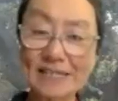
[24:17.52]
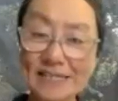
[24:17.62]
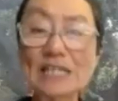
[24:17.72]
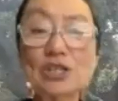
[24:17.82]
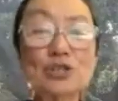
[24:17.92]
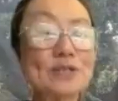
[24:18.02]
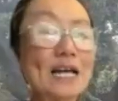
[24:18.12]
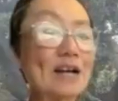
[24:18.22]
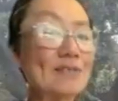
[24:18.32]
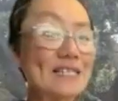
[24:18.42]
since
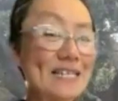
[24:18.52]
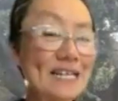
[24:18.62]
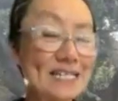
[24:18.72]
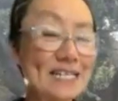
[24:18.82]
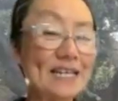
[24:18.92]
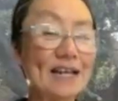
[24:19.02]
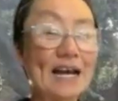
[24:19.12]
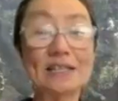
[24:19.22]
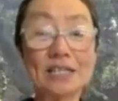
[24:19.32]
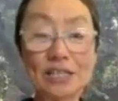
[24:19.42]
2016
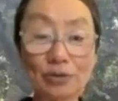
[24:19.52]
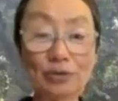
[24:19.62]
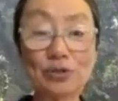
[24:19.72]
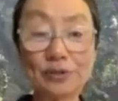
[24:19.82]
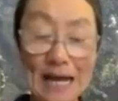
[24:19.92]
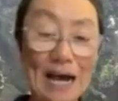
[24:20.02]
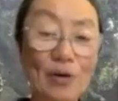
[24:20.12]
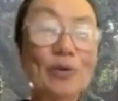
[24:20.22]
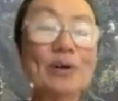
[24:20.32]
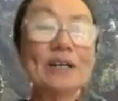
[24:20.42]
until
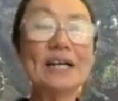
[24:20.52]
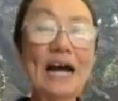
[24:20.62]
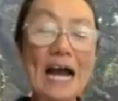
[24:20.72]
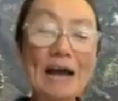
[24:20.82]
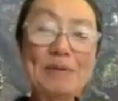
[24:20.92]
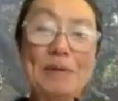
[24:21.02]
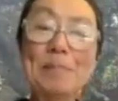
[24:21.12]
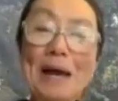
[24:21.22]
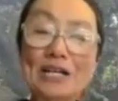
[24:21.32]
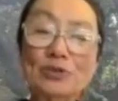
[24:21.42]
now, I have
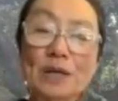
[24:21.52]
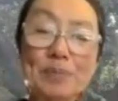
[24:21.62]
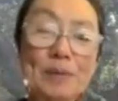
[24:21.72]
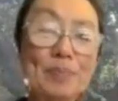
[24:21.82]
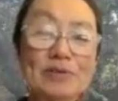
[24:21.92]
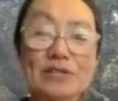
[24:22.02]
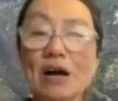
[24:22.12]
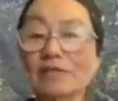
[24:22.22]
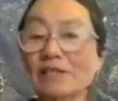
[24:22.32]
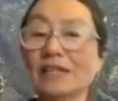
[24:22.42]
been measuring people's
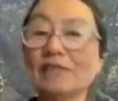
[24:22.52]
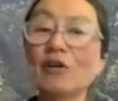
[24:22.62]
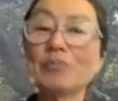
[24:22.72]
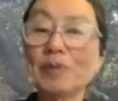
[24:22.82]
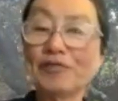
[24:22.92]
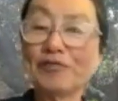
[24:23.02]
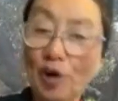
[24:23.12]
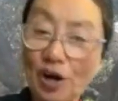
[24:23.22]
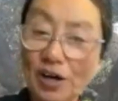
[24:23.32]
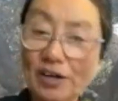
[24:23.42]
toxin level
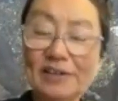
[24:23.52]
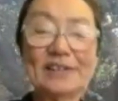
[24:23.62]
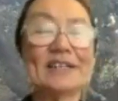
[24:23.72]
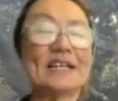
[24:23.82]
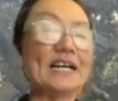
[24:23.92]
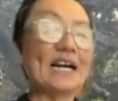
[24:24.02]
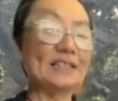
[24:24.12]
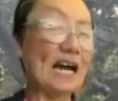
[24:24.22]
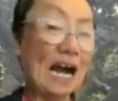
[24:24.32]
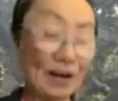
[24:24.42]
before
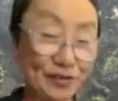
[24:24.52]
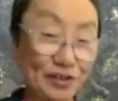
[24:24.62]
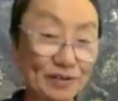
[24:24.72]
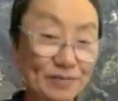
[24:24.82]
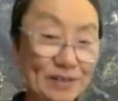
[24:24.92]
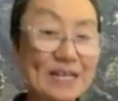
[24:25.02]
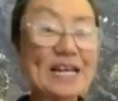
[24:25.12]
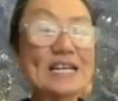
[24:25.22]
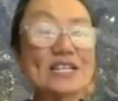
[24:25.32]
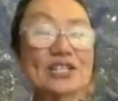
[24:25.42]
and after.
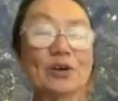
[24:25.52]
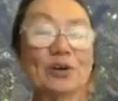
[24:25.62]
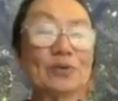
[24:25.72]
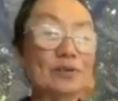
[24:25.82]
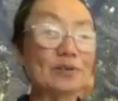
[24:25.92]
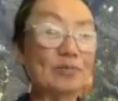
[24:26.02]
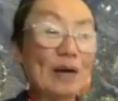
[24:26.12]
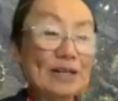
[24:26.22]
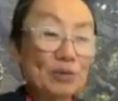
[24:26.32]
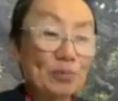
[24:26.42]
So
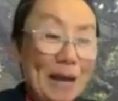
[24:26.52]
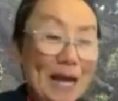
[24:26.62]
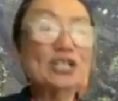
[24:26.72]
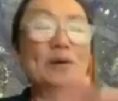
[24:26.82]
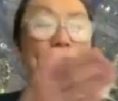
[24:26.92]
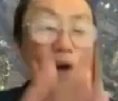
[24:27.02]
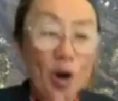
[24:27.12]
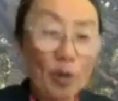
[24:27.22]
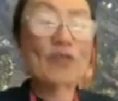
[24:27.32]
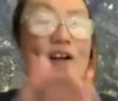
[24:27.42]
when you measure
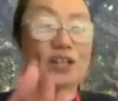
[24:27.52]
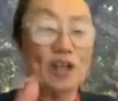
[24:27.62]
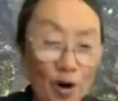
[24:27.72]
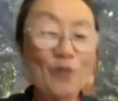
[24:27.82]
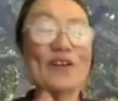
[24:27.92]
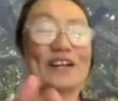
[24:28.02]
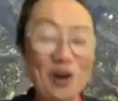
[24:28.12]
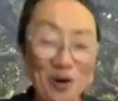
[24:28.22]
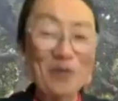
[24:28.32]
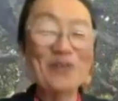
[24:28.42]
over and over
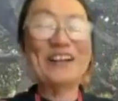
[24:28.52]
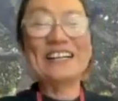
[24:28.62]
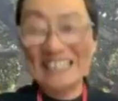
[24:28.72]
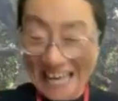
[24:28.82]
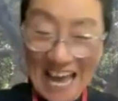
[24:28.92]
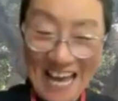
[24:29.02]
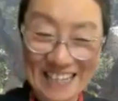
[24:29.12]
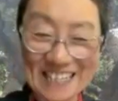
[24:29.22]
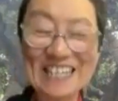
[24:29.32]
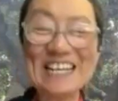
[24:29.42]
and over
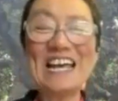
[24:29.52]
again,